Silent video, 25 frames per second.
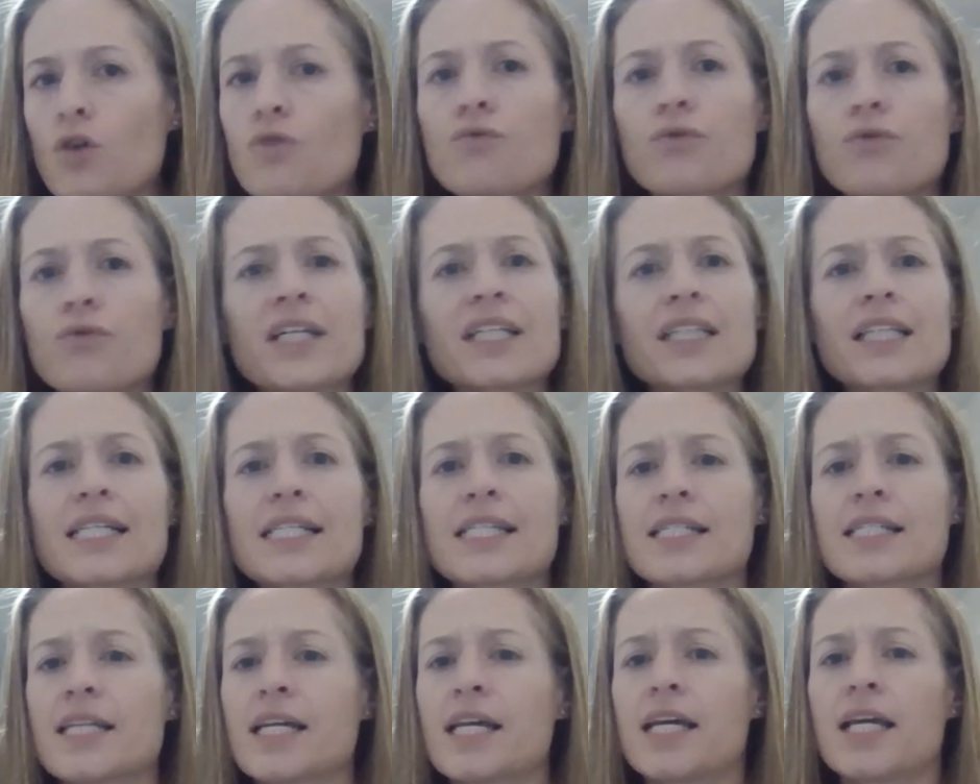
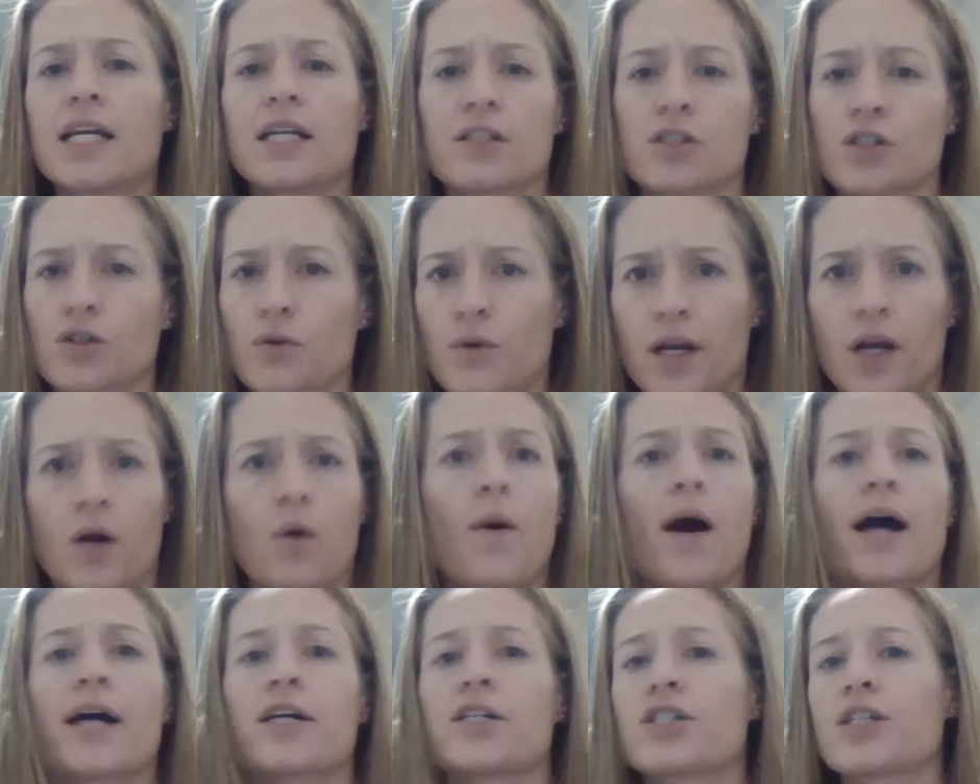re-listening, doing
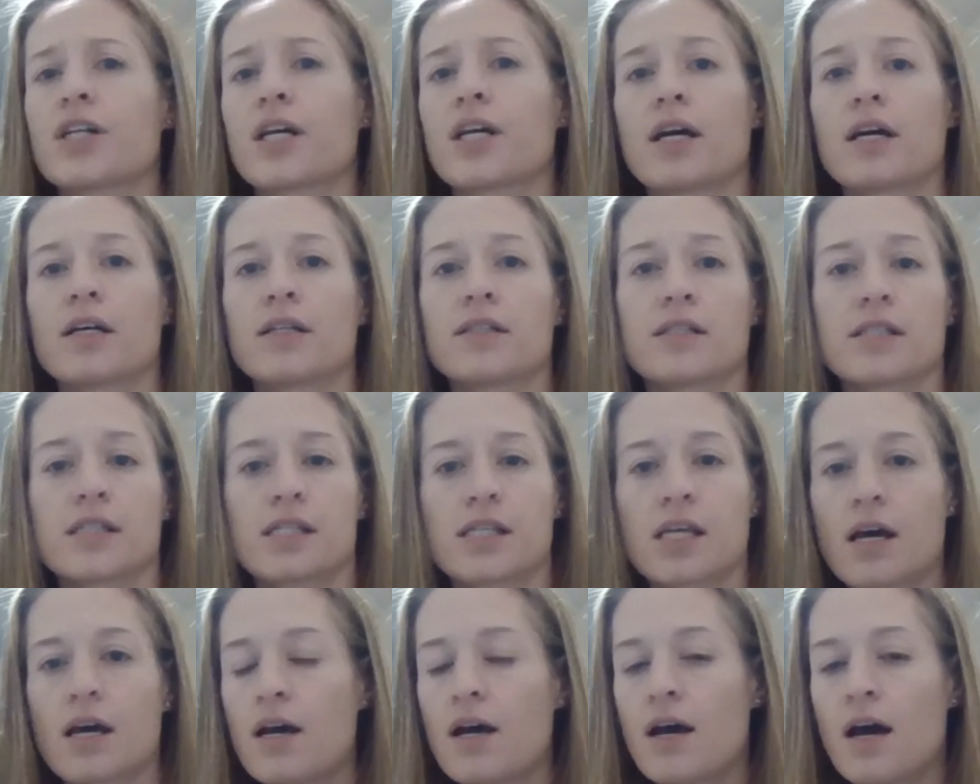
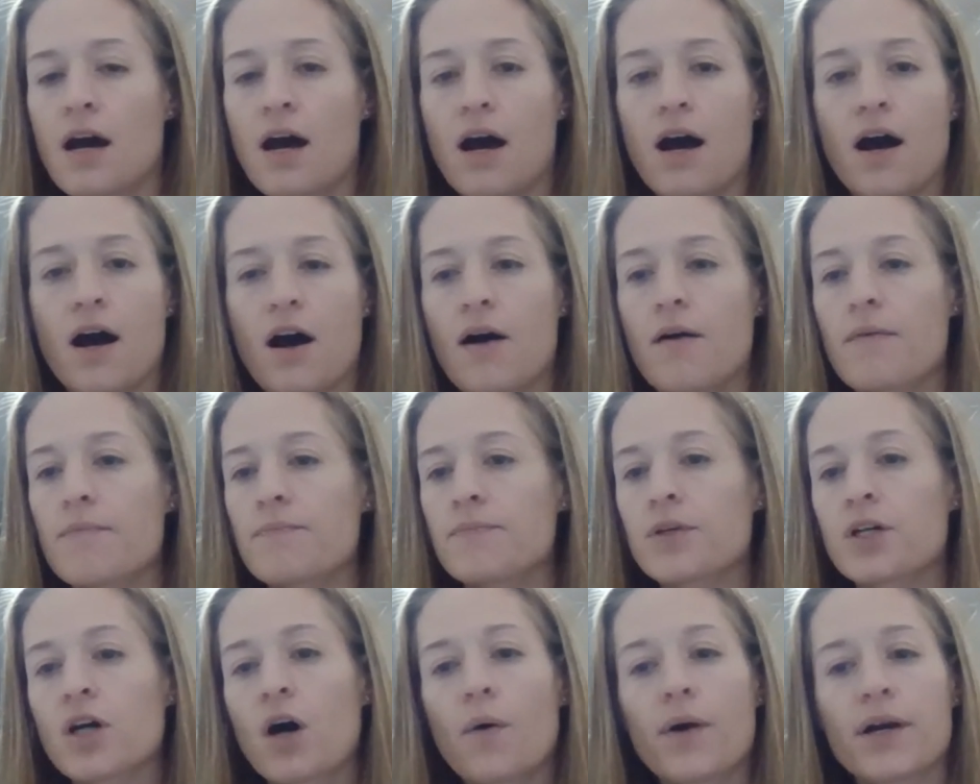questions,
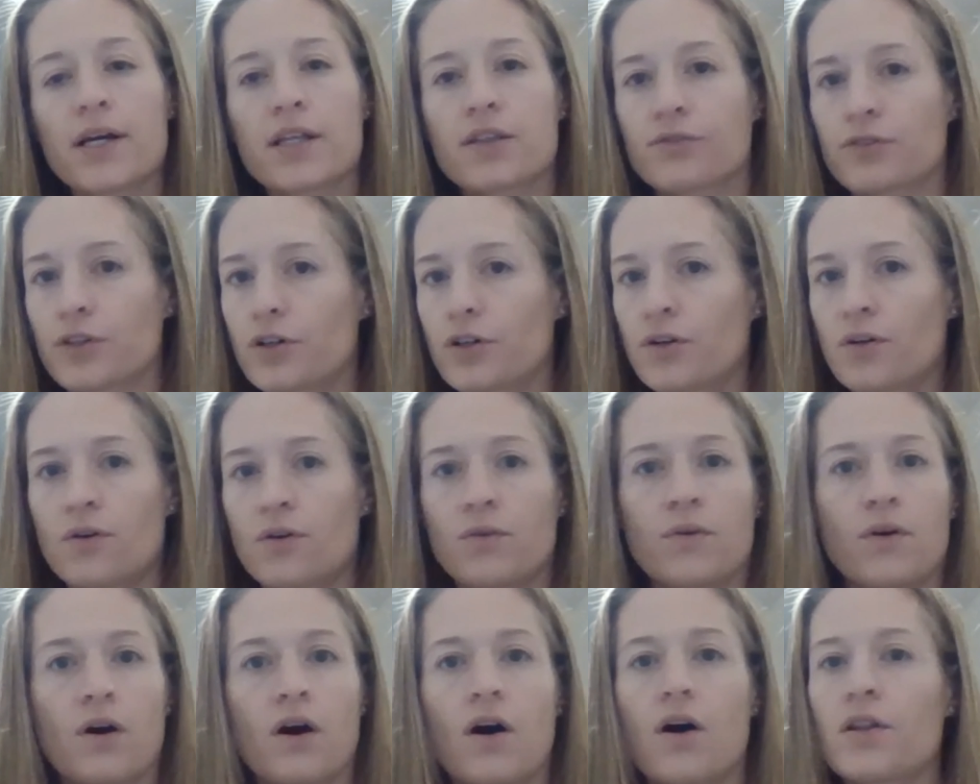going
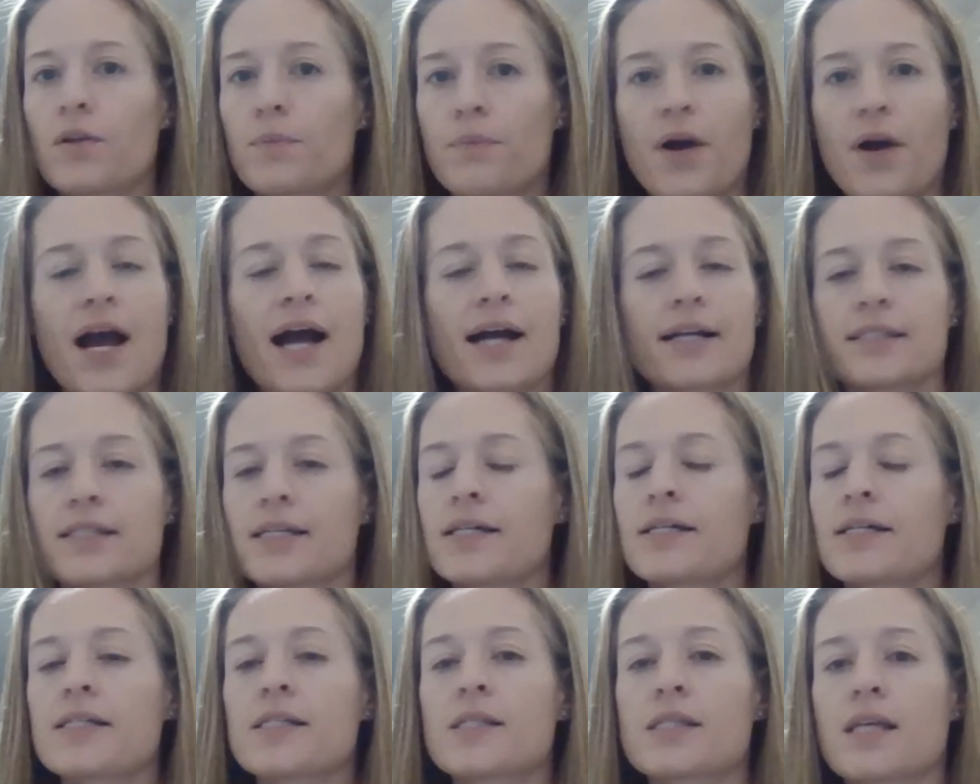through all the
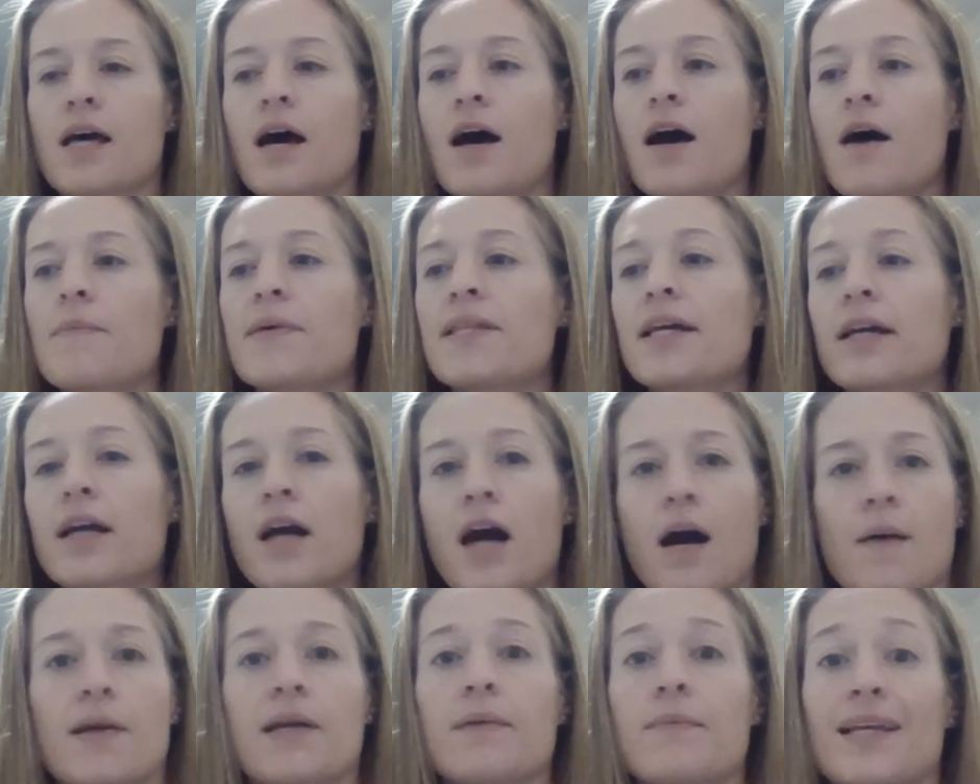practice, and then
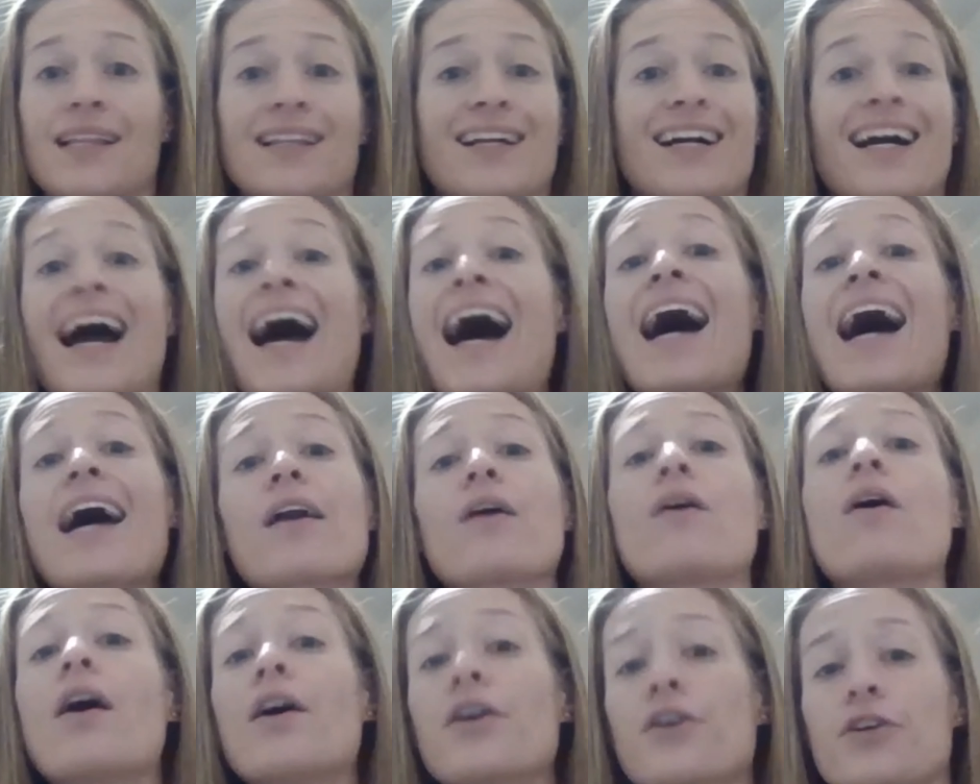coming to me like, I
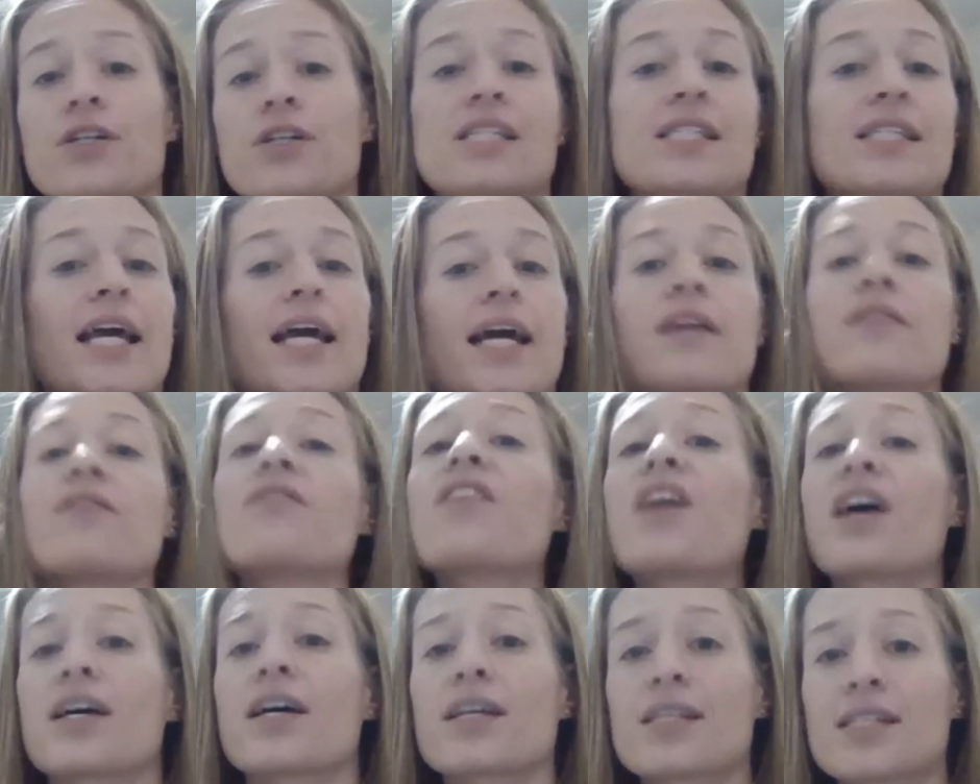don't
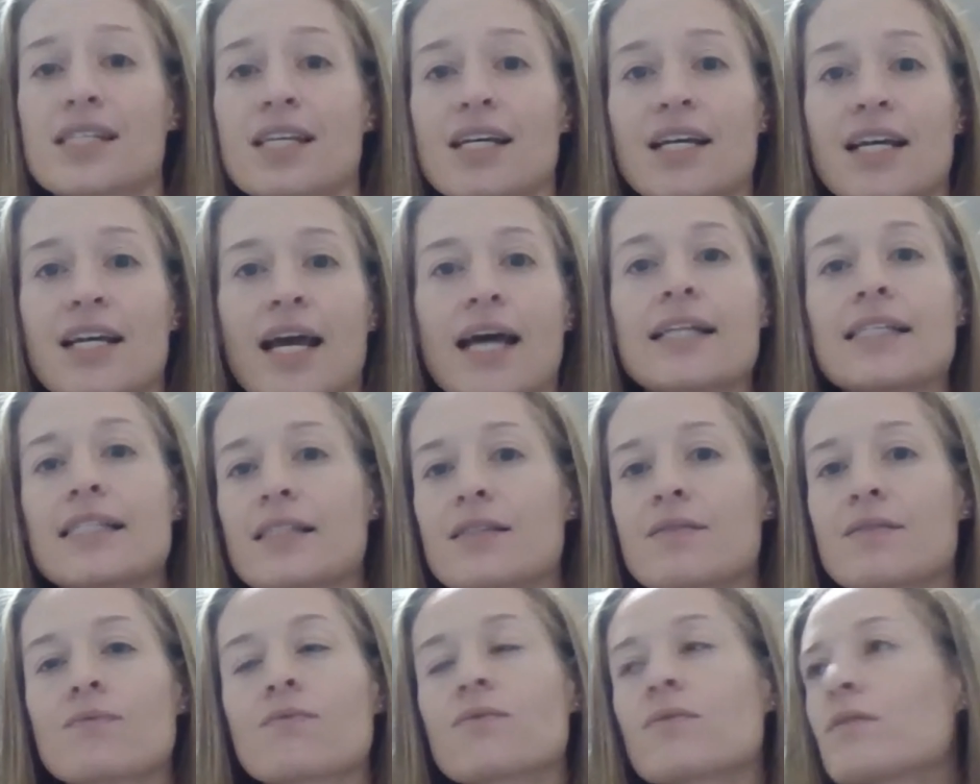understand this.
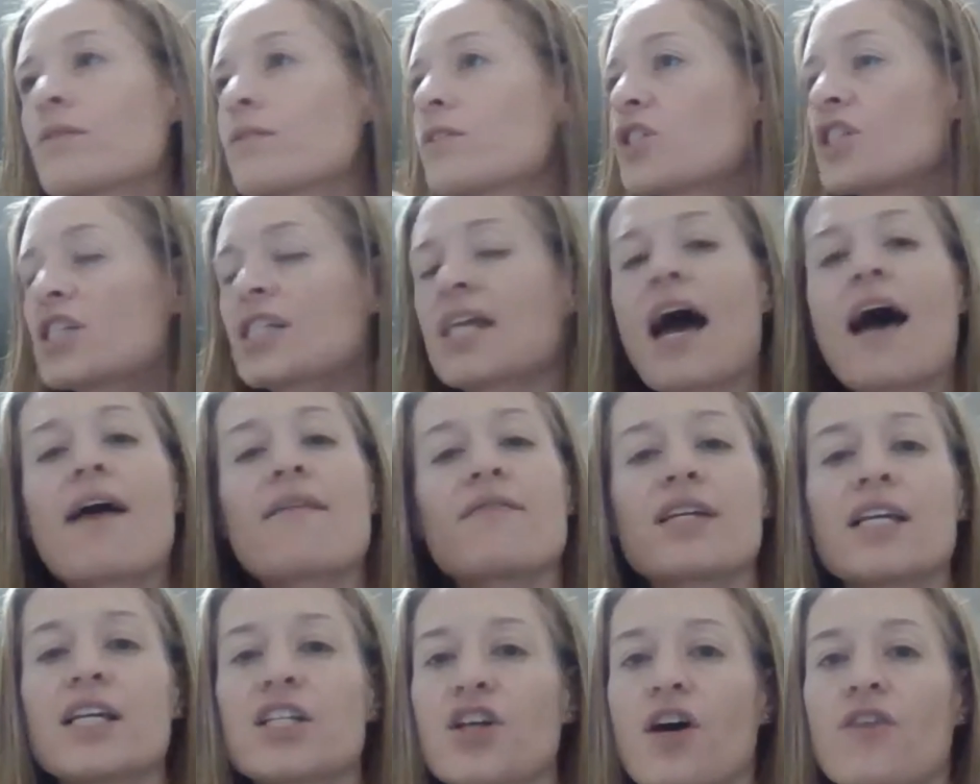And just
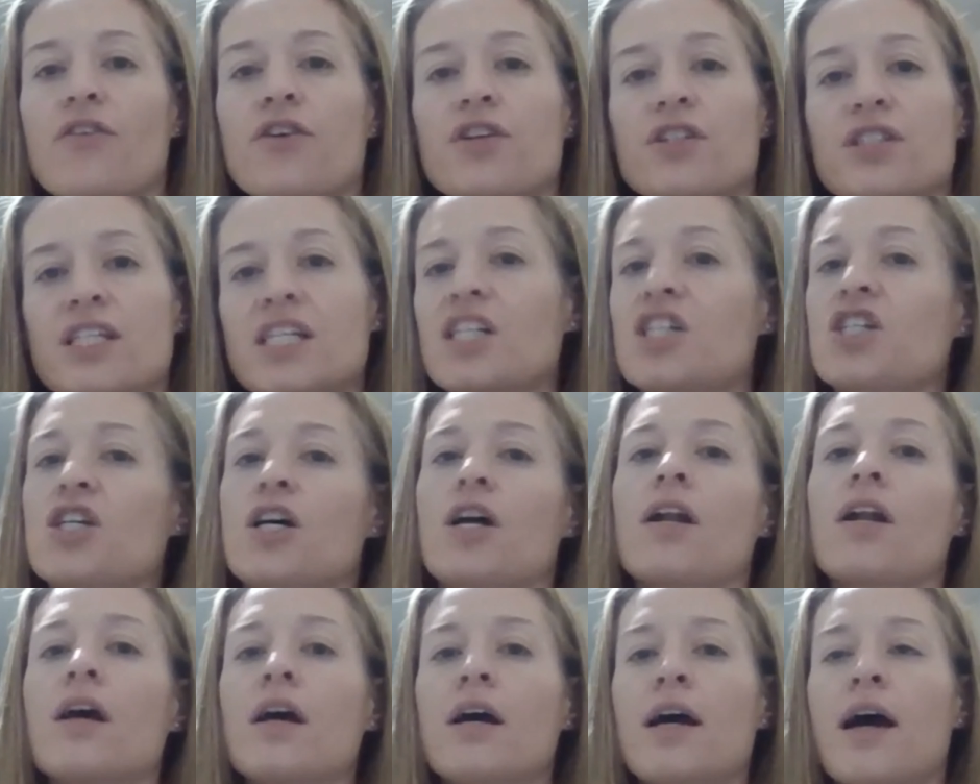having each other teach
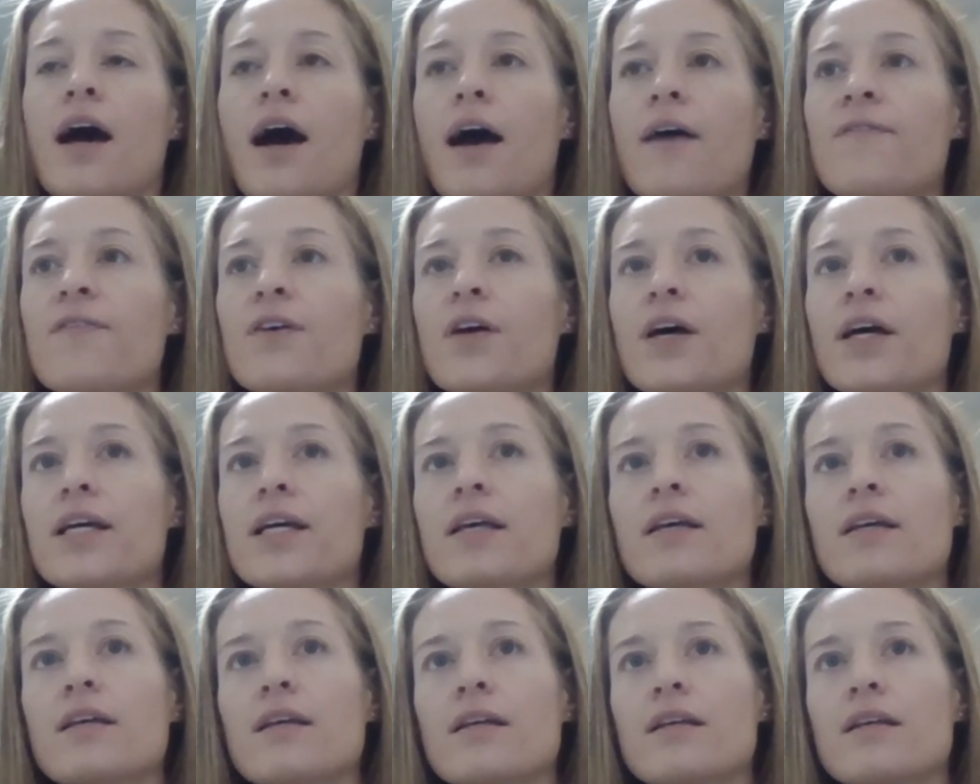it. I feel like